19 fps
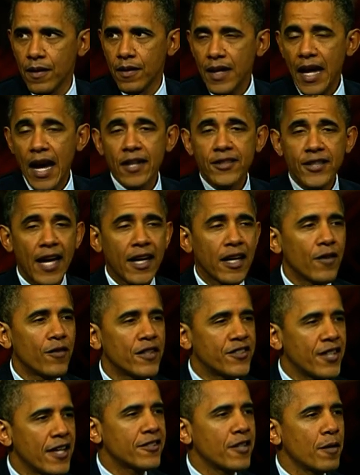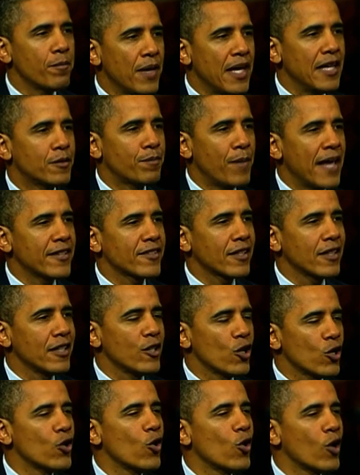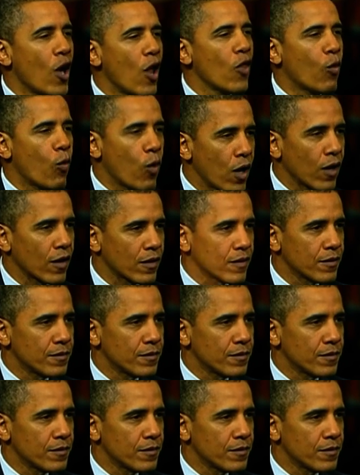Now, executive assistant means basically you're doing all the work.